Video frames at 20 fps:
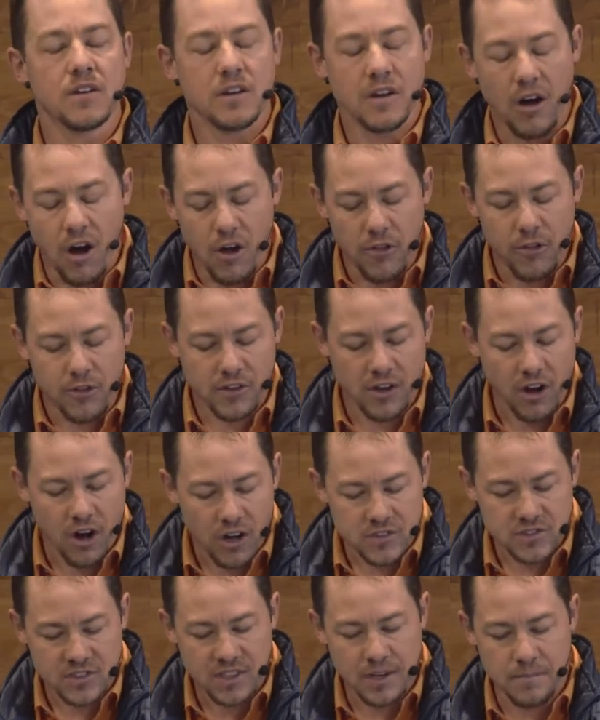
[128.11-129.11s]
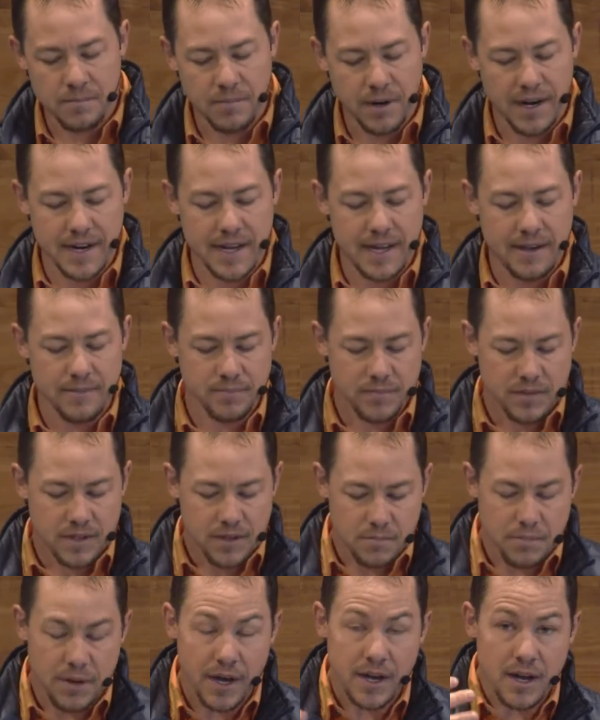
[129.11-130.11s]
Call, the, call somebody.
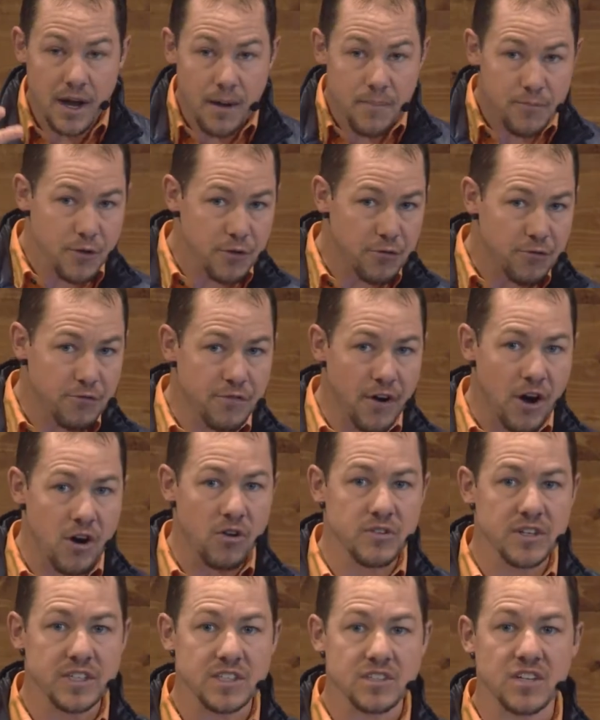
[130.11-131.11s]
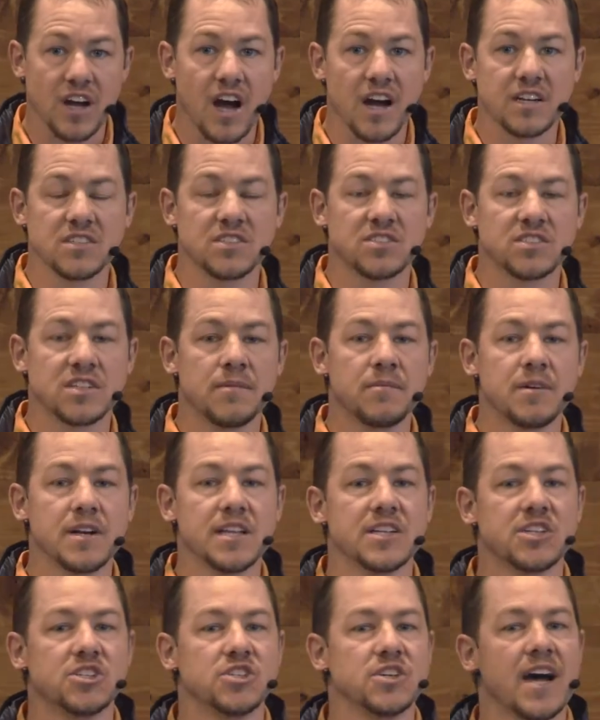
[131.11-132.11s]
Pick up the phone and talk to
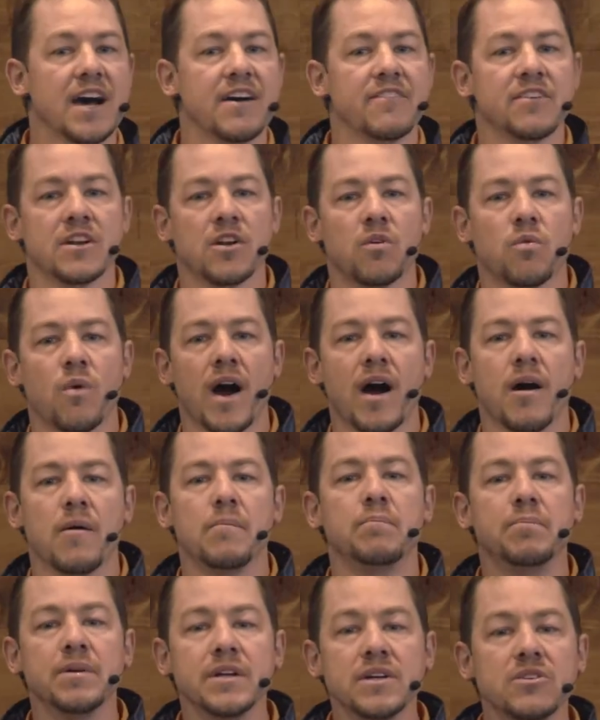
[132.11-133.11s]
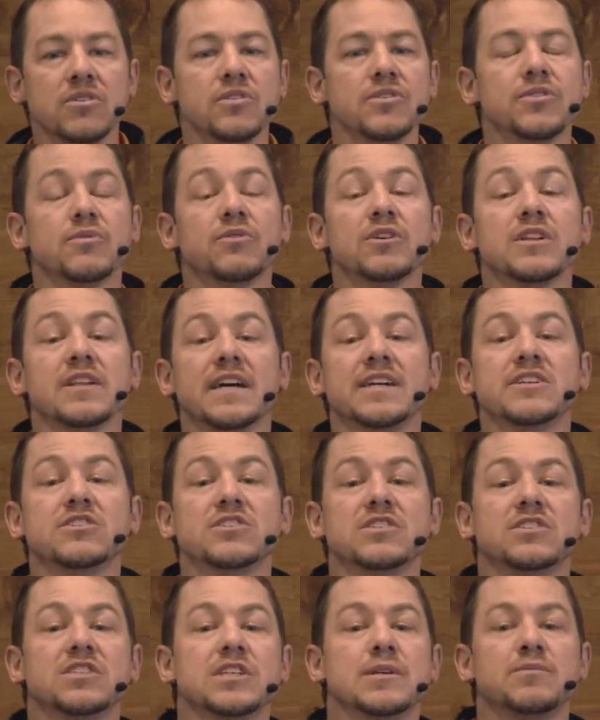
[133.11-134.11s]
somebody that you haven't in a while. Build
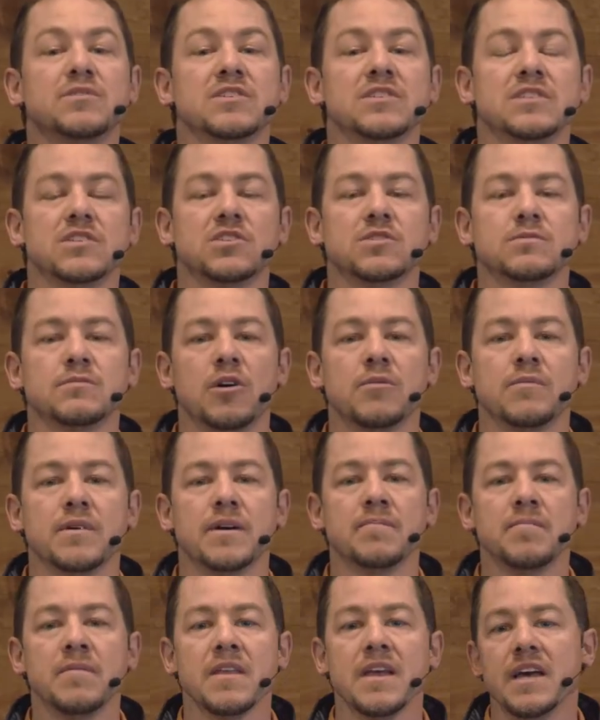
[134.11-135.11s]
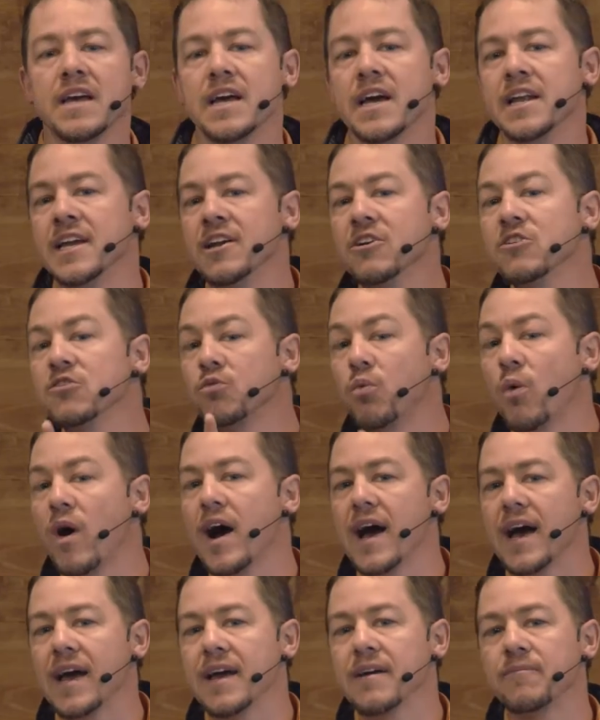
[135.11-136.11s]
relationships in this moment. And here's
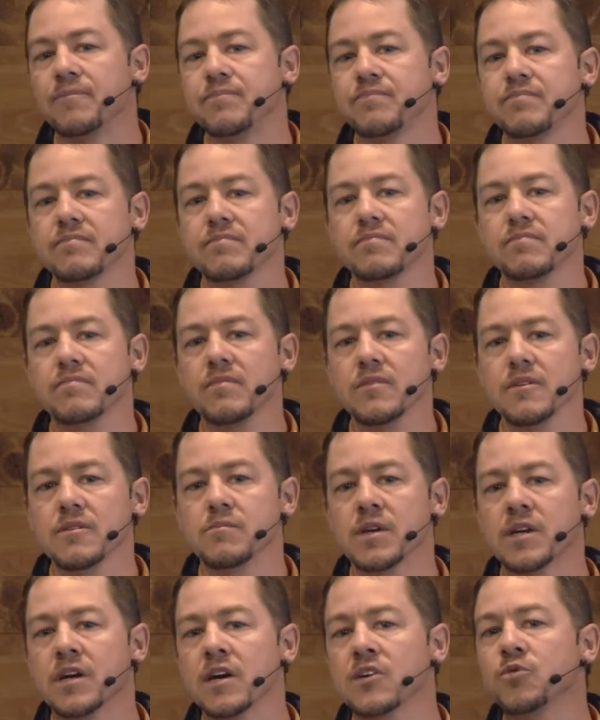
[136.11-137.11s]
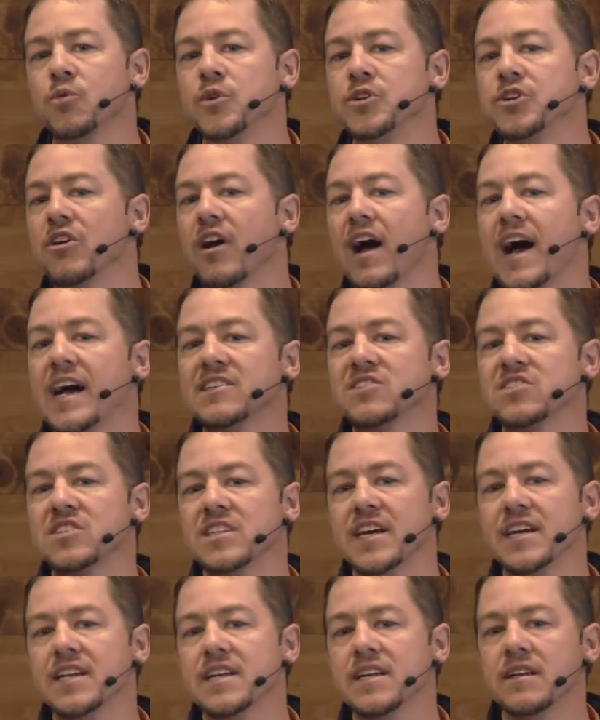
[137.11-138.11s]
why because when you're
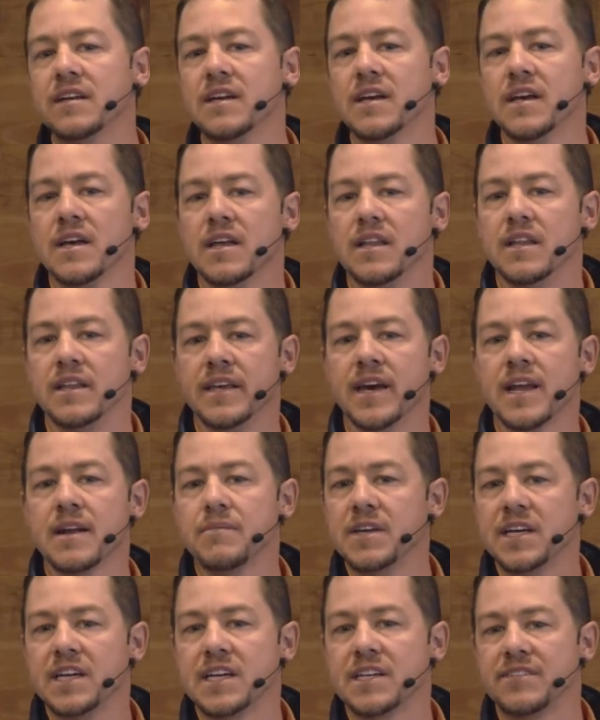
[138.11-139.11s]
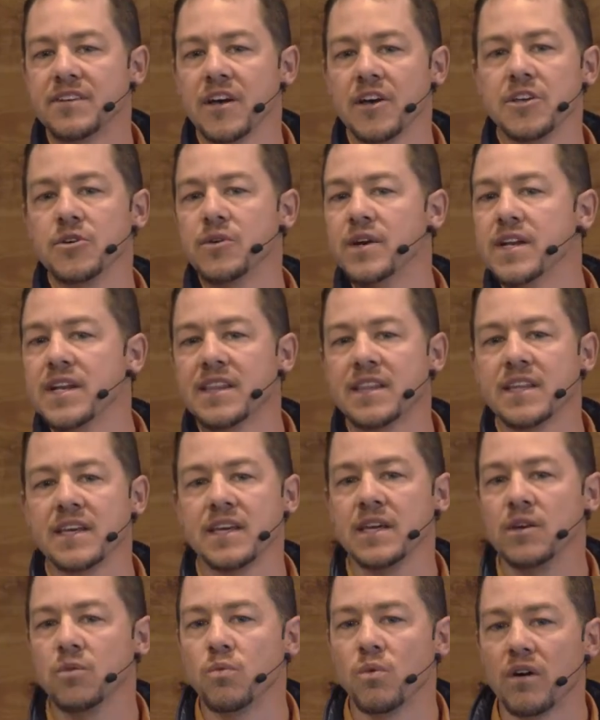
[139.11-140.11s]
isolated, the enemy can tell you
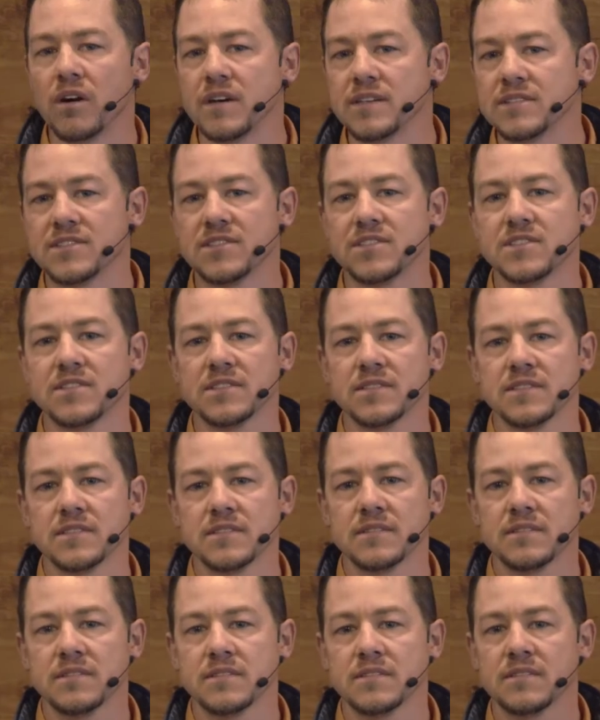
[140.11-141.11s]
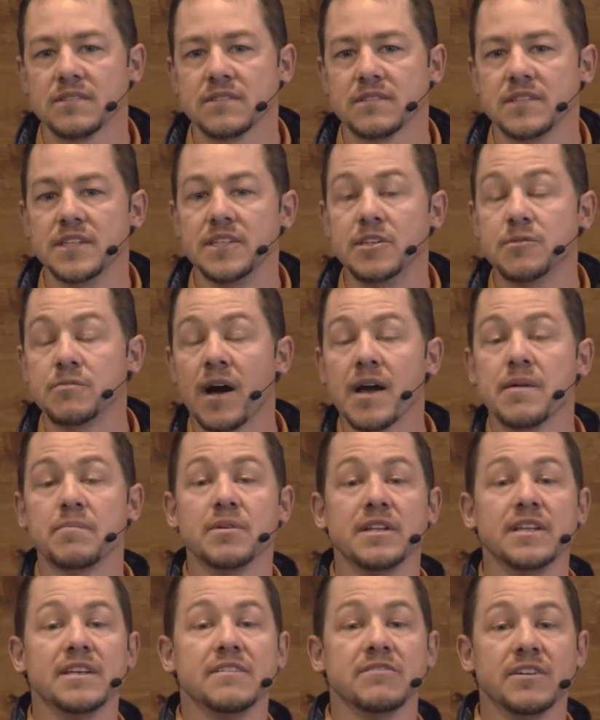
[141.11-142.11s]
anything he wants, and you might
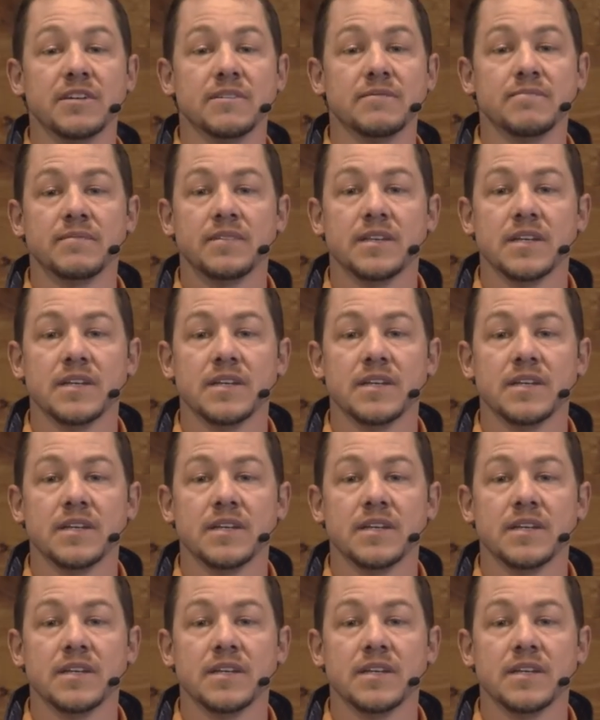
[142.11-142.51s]
believe it.